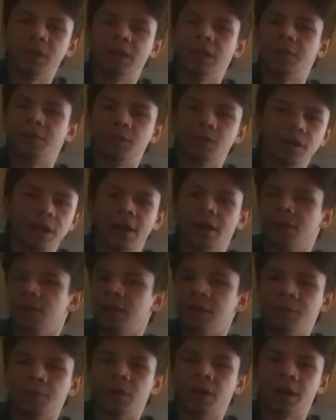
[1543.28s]
never
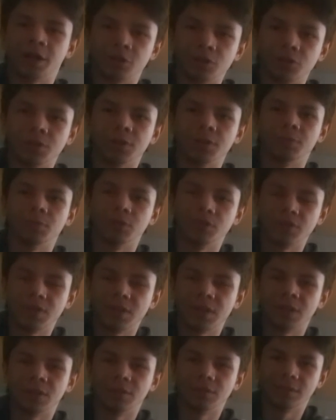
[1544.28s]
actually will
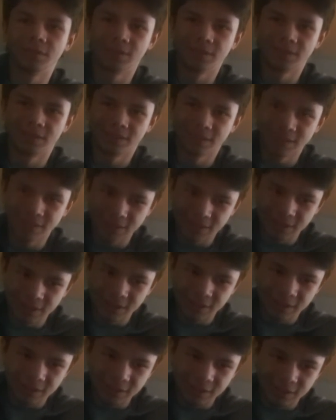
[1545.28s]
see.
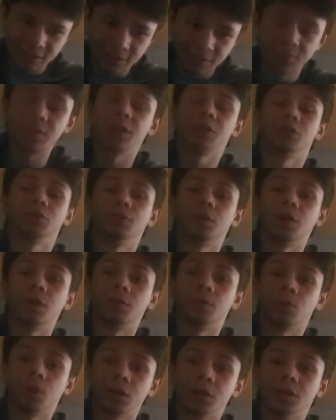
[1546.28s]
Thank you for
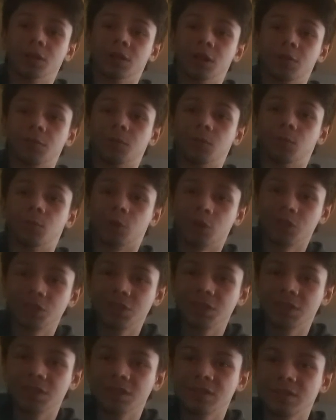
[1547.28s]
everyone and for
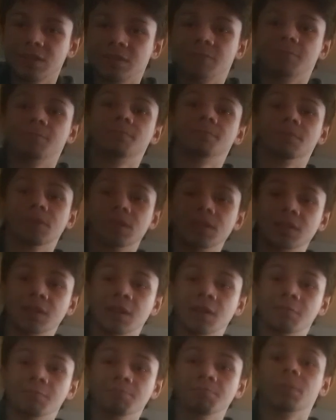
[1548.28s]
watching this,
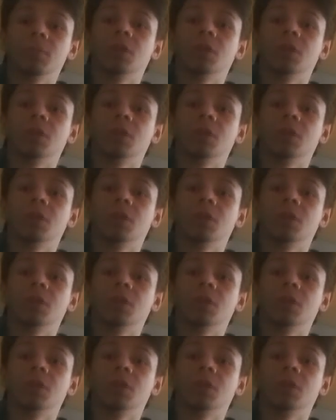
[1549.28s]
and